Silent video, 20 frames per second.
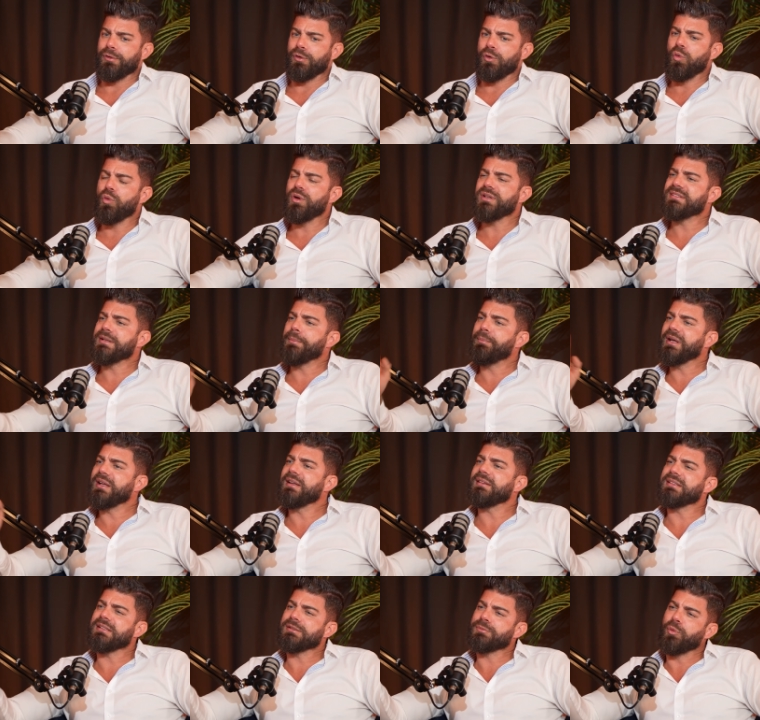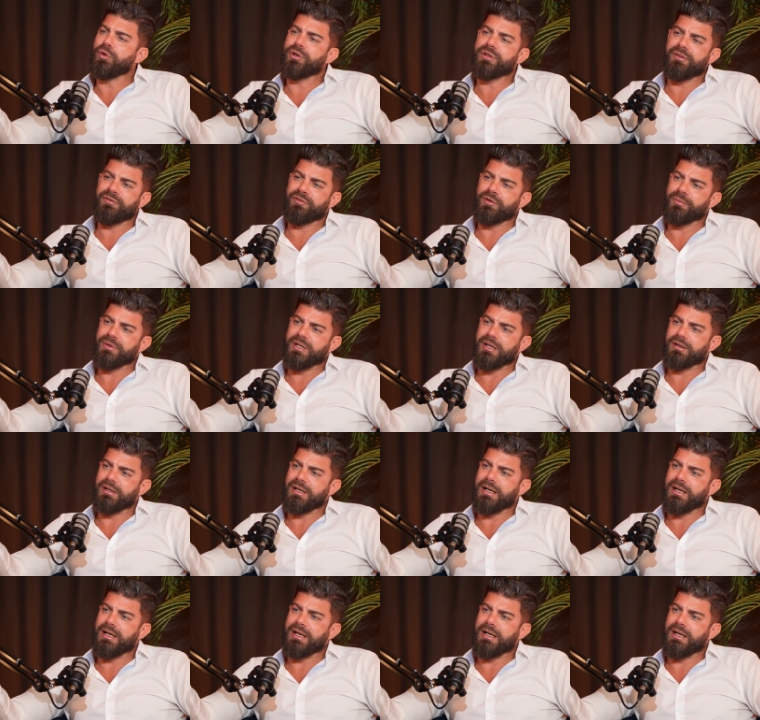Who is the biggest exporter from there?